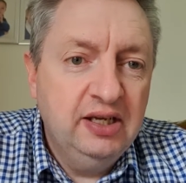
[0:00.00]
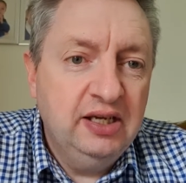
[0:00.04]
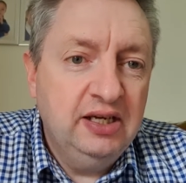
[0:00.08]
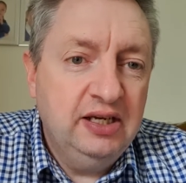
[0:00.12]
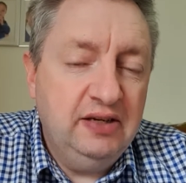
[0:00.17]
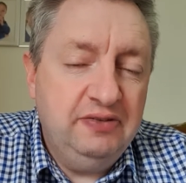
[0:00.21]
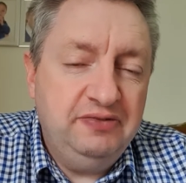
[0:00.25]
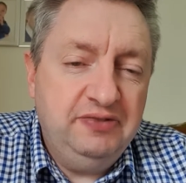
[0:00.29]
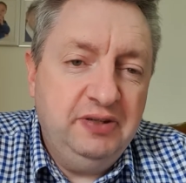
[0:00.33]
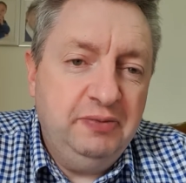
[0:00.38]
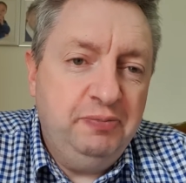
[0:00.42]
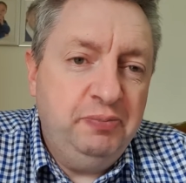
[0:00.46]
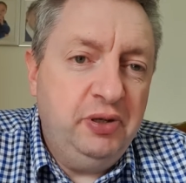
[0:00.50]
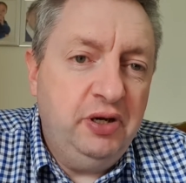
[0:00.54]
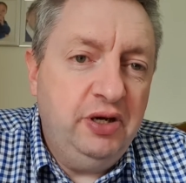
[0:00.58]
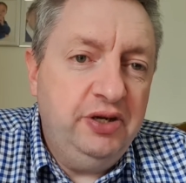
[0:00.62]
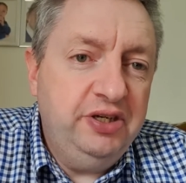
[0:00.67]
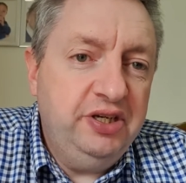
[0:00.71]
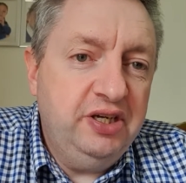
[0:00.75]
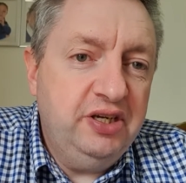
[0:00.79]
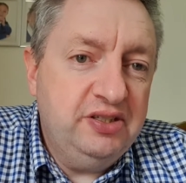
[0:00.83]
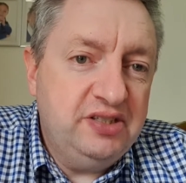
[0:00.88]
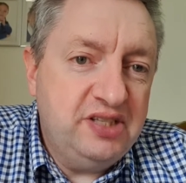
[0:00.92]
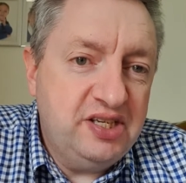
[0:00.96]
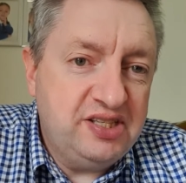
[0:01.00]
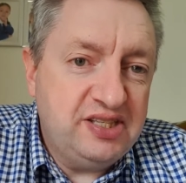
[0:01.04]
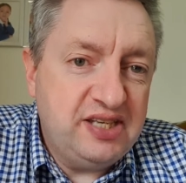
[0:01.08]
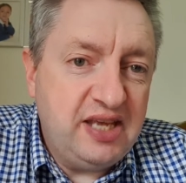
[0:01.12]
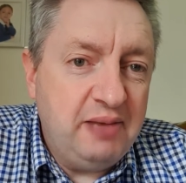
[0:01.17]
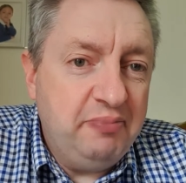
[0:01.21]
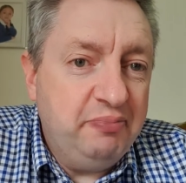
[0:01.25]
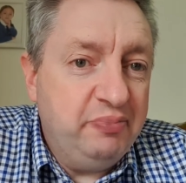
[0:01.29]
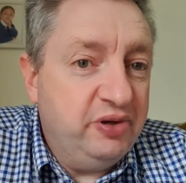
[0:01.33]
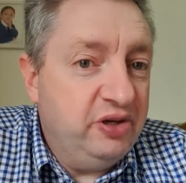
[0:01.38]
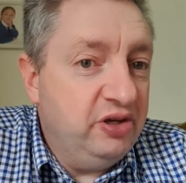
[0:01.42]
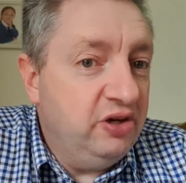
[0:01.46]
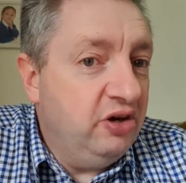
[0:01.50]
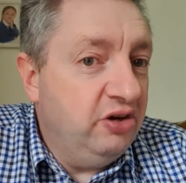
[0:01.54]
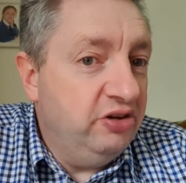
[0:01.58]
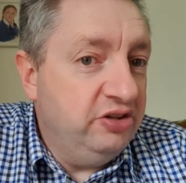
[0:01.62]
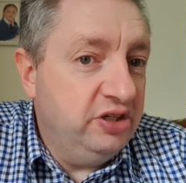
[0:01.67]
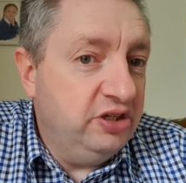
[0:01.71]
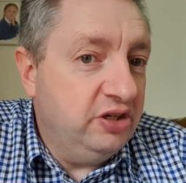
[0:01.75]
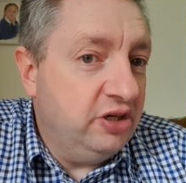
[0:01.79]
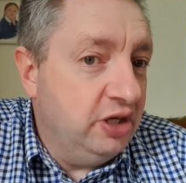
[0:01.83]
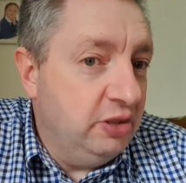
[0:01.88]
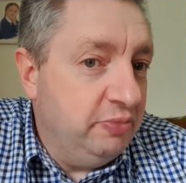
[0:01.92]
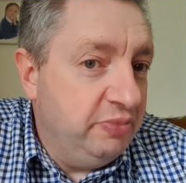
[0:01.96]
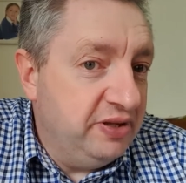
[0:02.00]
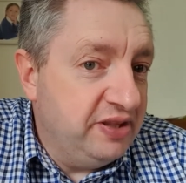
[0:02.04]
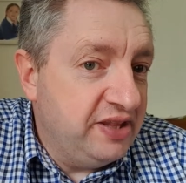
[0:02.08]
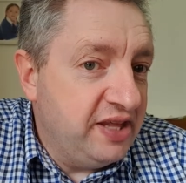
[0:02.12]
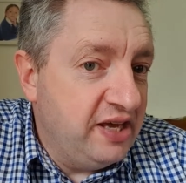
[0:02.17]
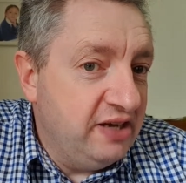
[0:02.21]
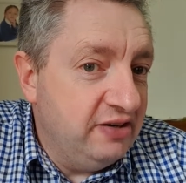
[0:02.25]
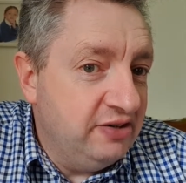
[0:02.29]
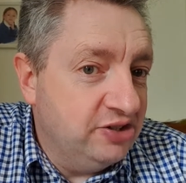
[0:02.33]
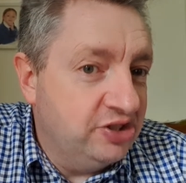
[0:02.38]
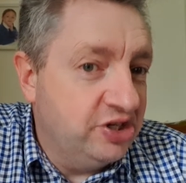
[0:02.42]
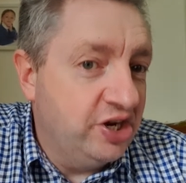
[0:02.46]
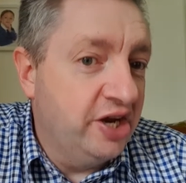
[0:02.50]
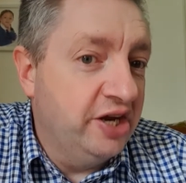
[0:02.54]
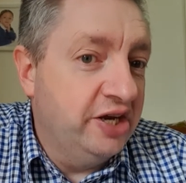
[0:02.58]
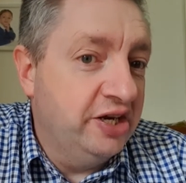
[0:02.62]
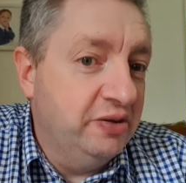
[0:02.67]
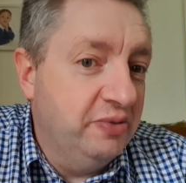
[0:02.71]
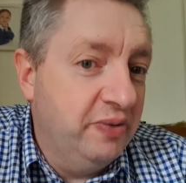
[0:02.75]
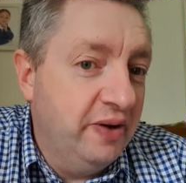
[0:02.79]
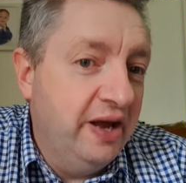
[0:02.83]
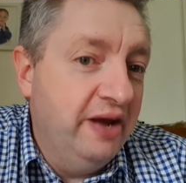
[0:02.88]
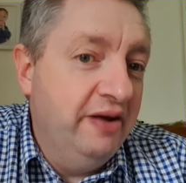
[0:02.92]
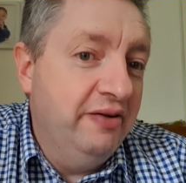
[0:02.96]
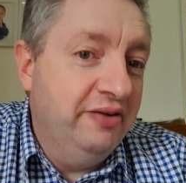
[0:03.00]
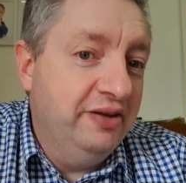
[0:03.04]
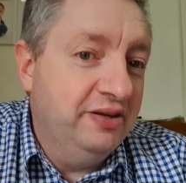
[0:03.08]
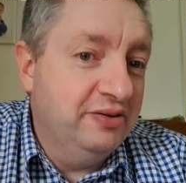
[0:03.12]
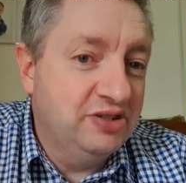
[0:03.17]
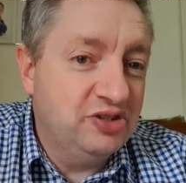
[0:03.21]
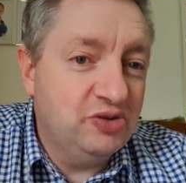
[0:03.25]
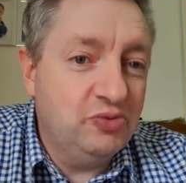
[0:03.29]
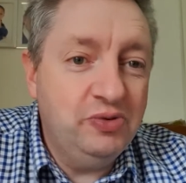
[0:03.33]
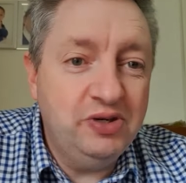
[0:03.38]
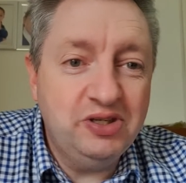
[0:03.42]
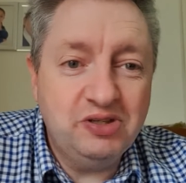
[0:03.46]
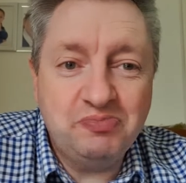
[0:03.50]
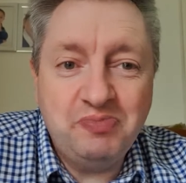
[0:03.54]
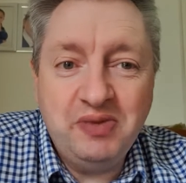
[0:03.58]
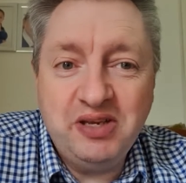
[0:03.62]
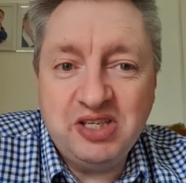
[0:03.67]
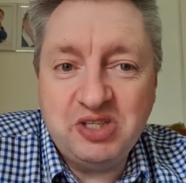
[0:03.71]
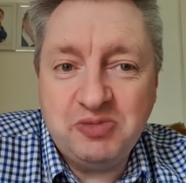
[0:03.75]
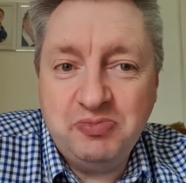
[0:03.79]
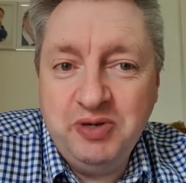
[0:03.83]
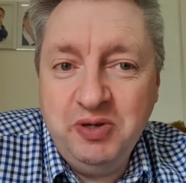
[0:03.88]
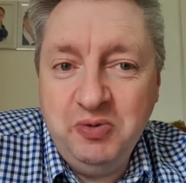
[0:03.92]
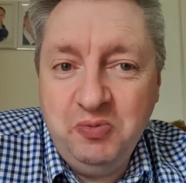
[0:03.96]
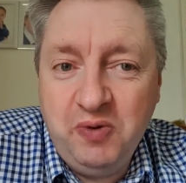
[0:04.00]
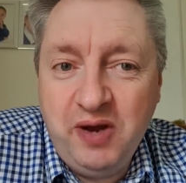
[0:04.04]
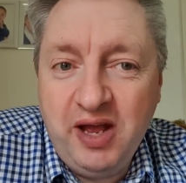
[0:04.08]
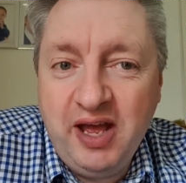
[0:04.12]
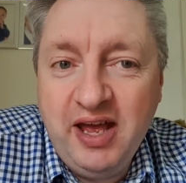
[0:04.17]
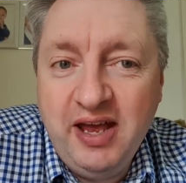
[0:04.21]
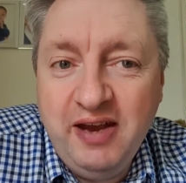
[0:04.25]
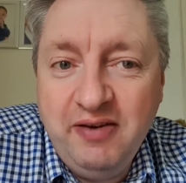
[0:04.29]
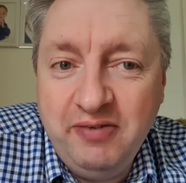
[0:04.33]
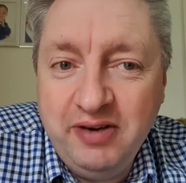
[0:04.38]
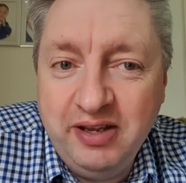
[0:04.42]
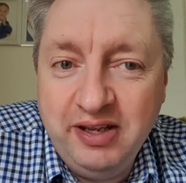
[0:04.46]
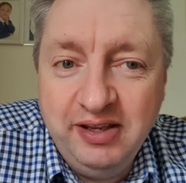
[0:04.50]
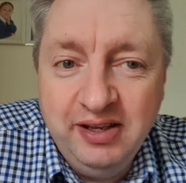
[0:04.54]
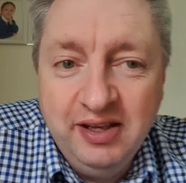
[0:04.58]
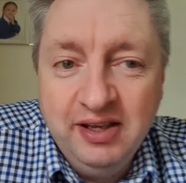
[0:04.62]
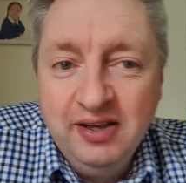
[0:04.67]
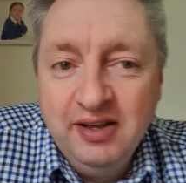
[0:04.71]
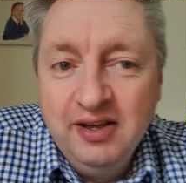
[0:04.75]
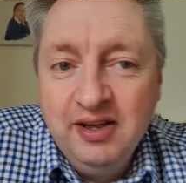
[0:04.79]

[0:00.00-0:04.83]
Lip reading: If they pulling you in December, are you going to be there in January? It always makes me wary.